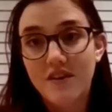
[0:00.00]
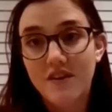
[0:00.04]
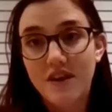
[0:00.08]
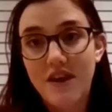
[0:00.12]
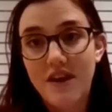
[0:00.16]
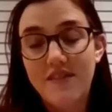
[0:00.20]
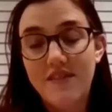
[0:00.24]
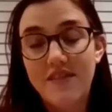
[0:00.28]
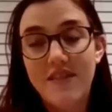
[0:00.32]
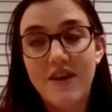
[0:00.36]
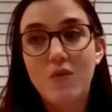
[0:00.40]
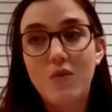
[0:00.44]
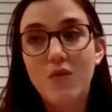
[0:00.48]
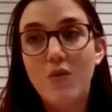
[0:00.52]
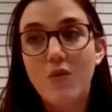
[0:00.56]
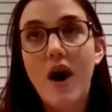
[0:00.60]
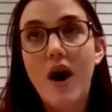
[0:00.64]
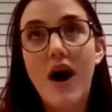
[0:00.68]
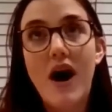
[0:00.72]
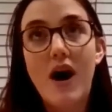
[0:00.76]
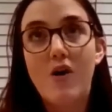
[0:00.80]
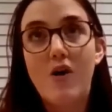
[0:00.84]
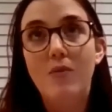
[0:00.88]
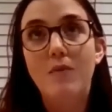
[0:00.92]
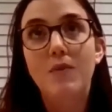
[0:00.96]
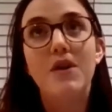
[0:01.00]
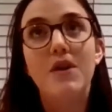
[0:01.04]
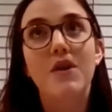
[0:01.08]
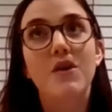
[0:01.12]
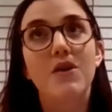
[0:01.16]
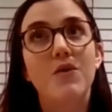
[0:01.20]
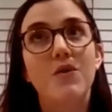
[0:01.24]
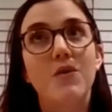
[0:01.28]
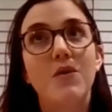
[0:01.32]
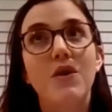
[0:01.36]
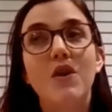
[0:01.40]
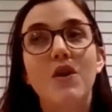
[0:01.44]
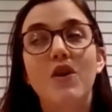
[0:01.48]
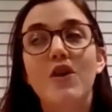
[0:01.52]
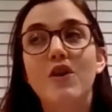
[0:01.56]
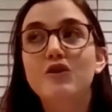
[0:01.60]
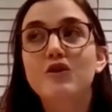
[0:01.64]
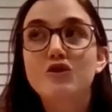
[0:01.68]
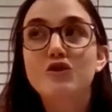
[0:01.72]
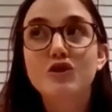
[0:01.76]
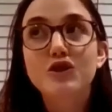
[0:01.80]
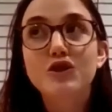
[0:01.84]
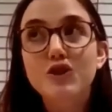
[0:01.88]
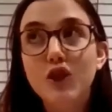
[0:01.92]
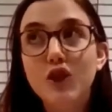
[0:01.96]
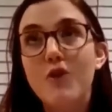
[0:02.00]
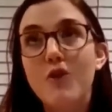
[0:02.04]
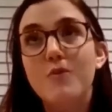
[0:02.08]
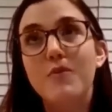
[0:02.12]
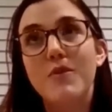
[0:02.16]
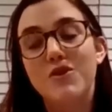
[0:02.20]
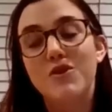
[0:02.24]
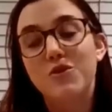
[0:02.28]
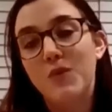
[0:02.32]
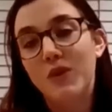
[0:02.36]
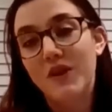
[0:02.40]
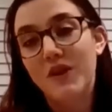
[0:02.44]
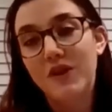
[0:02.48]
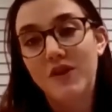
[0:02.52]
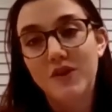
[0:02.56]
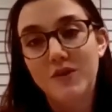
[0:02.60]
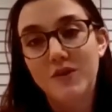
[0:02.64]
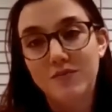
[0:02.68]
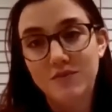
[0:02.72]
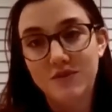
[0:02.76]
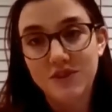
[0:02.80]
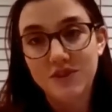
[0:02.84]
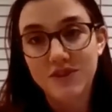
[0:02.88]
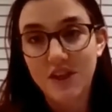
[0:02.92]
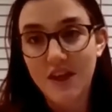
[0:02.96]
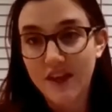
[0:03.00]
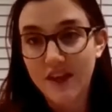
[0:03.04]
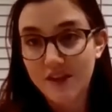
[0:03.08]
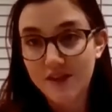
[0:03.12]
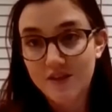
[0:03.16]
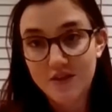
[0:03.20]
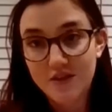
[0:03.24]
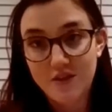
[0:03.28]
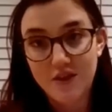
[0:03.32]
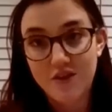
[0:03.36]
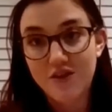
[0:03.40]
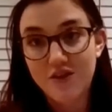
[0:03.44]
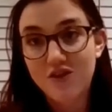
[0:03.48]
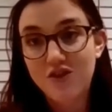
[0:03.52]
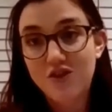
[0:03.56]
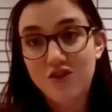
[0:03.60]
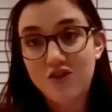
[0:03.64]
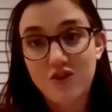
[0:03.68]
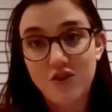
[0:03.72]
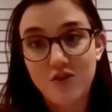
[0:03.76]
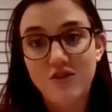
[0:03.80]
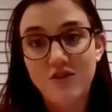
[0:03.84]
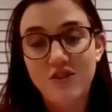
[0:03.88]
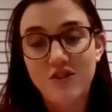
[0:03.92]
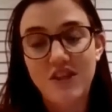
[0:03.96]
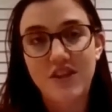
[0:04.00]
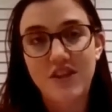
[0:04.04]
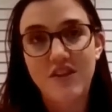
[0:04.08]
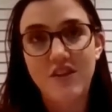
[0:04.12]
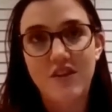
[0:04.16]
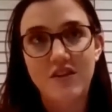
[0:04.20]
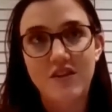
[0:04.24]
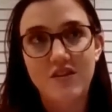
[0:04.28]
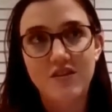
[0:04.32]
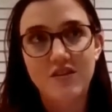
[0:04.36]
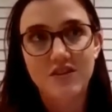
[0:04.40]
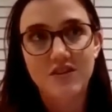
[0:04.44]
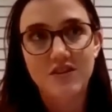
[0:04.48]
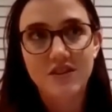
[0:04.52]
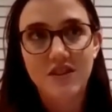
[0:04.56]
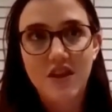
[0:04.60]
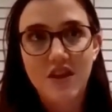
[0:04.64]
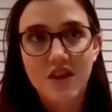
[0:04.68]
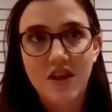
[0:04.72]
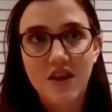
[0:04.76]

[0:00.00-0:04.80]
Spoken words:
And that will help you so much when it comes like to choosing those